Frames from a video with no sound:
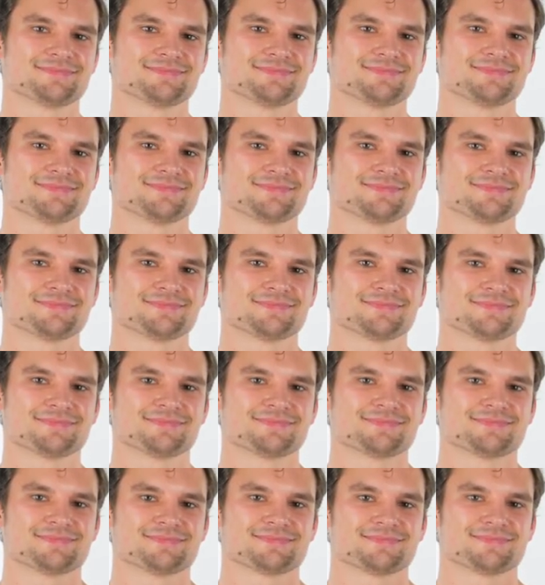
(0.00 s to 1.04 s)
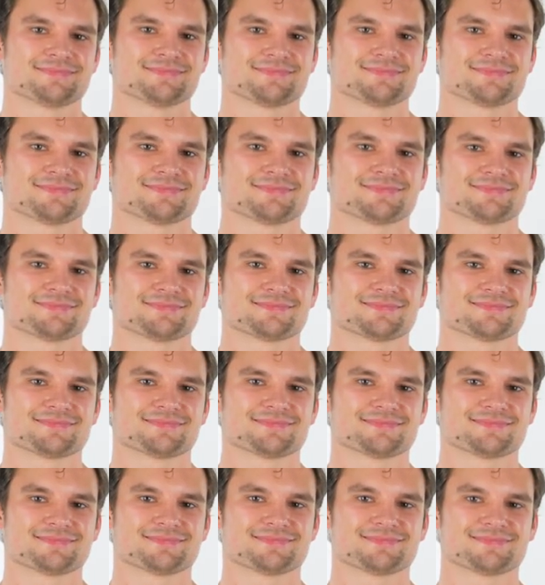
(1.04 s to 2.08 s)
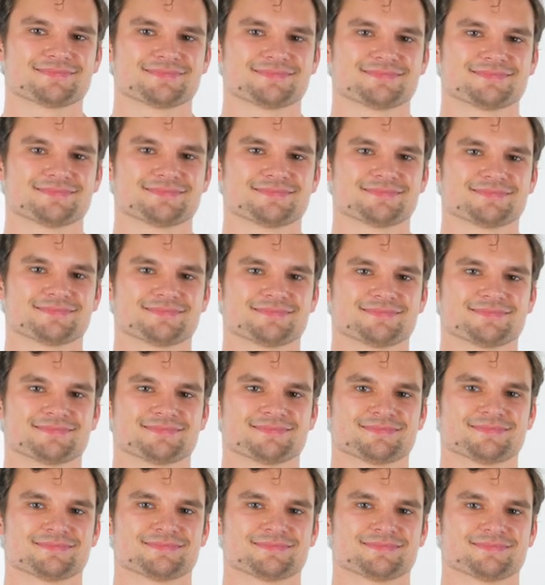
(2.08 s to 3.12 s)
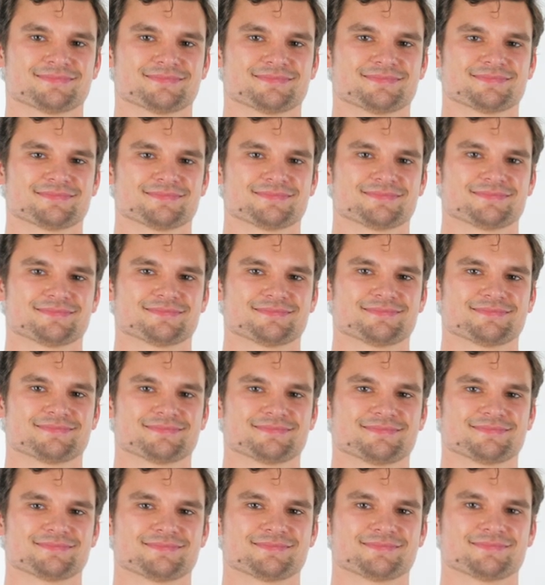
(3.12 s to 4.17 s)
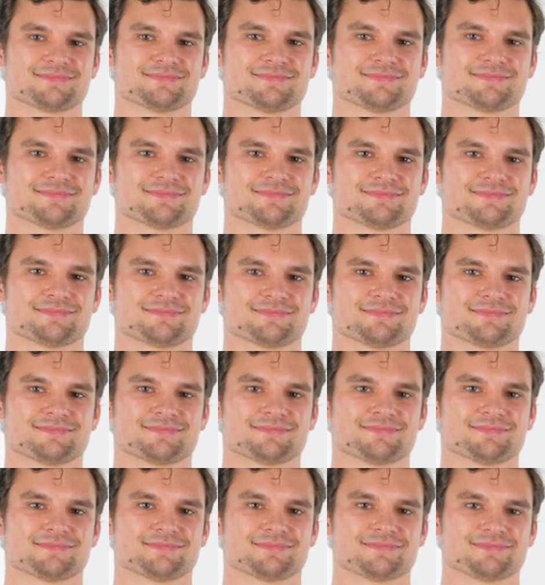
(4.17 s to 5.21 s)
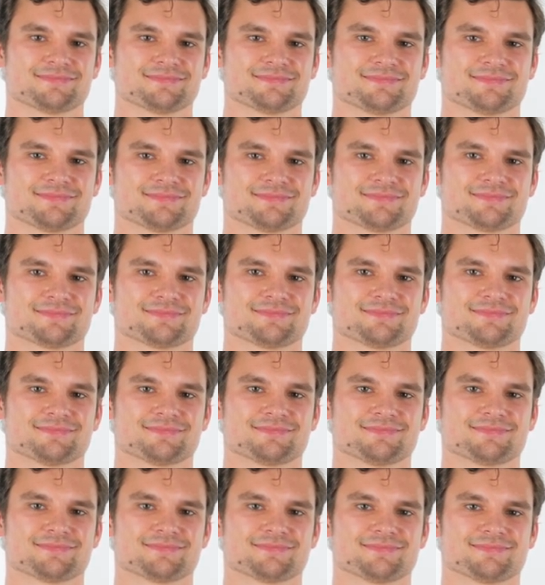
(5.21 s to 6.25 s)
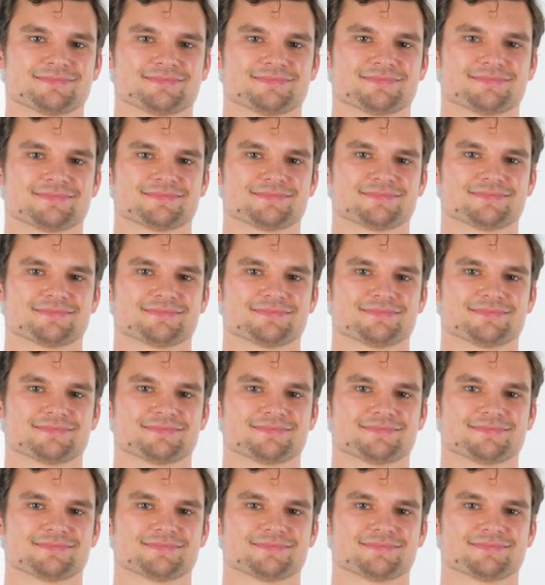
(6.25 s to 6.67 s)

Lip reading: The person shown says nothing.